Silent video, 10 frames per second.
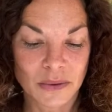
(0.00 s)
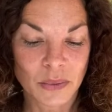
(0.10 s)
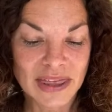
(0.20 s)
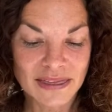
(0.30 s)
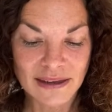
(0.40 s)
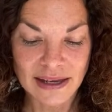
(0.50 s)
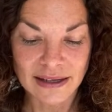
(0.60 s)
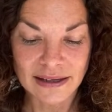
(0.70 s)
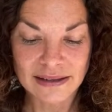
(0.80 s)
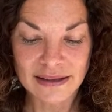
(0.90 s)
We
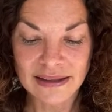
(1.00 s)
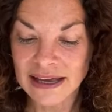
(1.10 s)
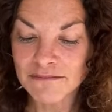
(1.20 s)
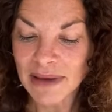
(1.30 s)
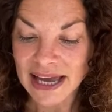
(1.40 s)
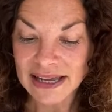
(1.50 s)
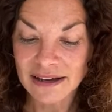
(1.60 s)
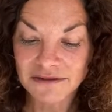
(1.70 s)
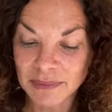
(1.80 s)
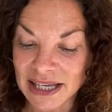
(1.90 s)
think that they may
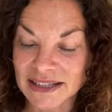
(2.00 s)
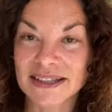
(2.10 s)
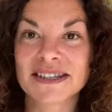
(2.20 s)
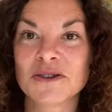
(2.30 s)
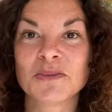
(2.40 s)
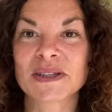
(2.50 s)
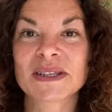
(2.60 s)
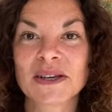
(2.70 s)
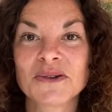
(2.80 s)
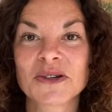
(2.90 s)
have been super
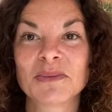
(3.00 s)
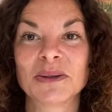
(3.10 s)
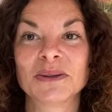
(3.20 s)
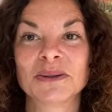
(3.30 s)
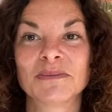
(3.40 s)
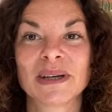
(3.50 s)
sociable